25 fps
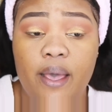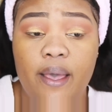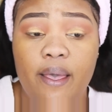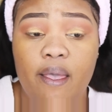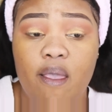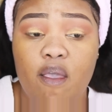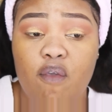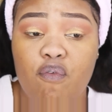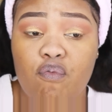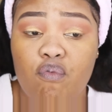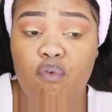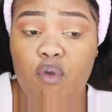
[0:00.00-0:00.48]

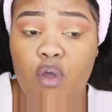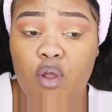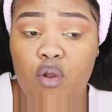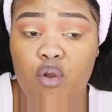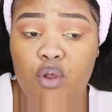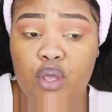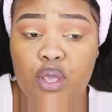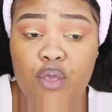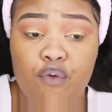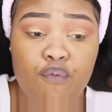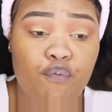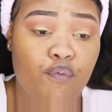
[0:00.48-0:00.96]
if you are
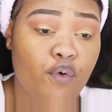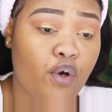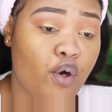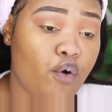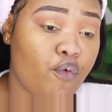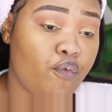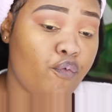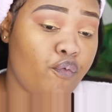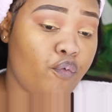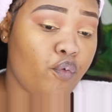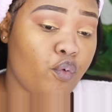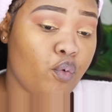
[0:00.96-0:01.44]
looking for a
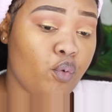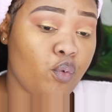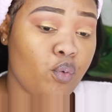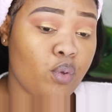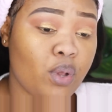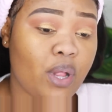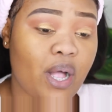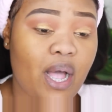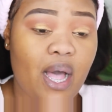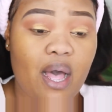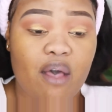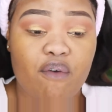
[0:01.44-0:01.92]
full
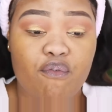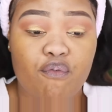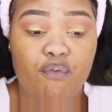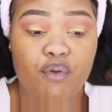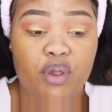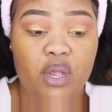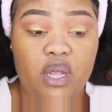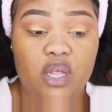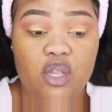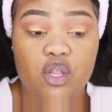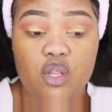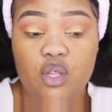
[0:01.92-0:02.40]

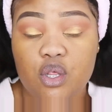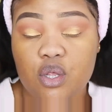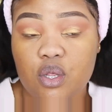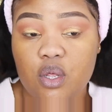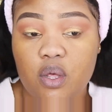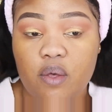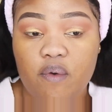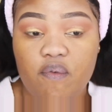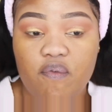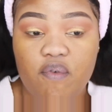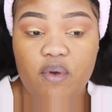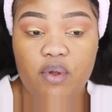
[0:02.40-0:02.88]
coverage
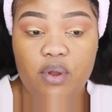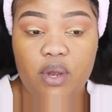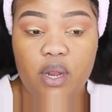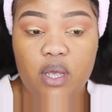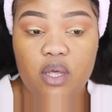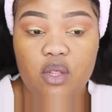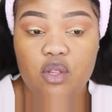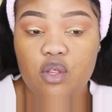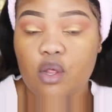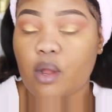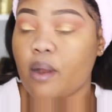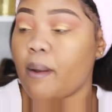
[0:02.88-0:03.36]

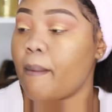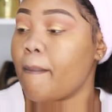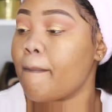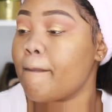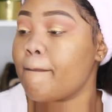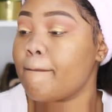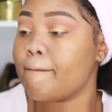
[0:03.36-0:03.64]
foundation.